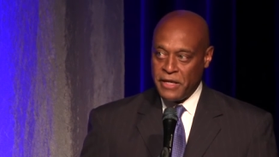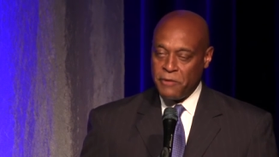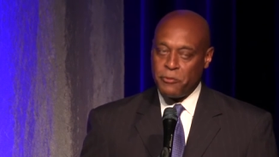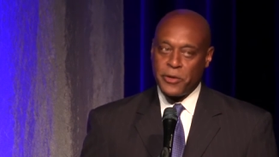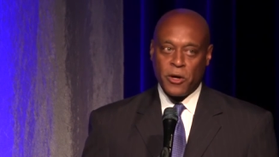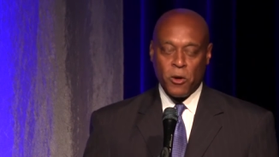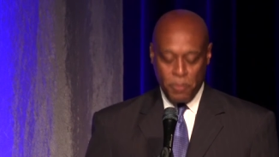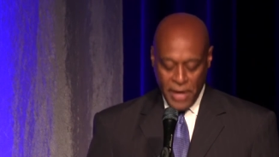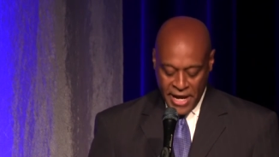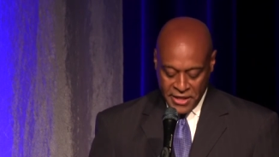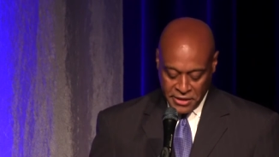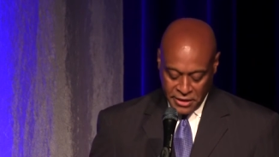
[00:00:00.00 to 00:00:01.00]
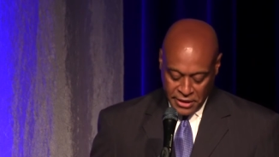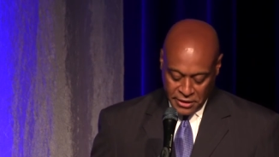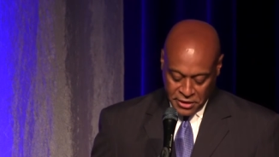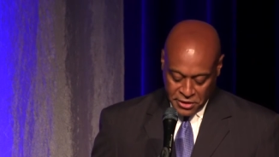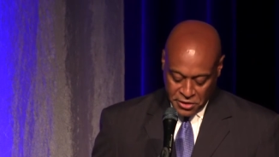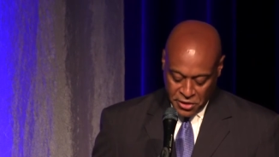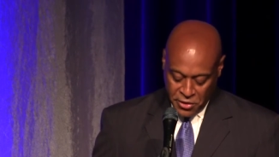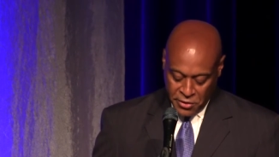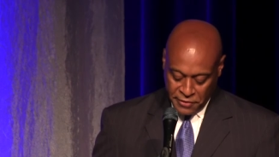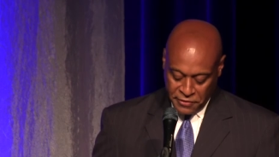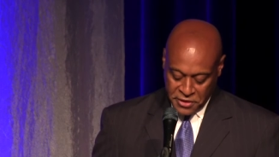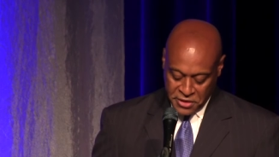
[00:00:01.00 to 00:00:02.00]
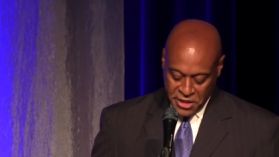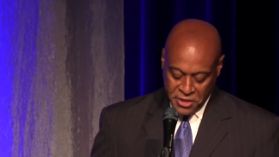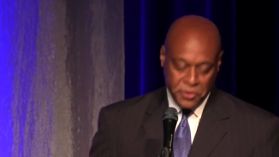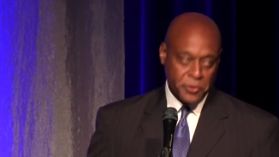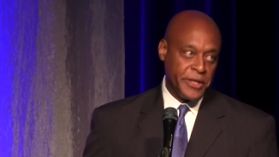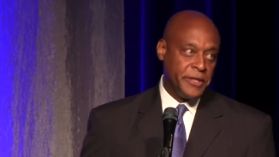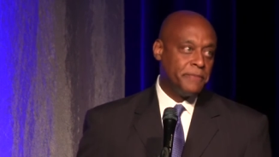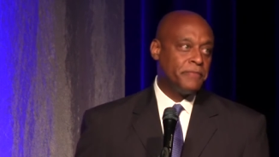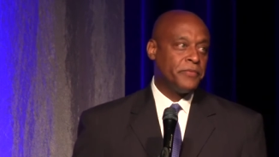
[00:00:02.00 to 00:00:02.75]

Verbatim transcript: If we go back at this turn of the century,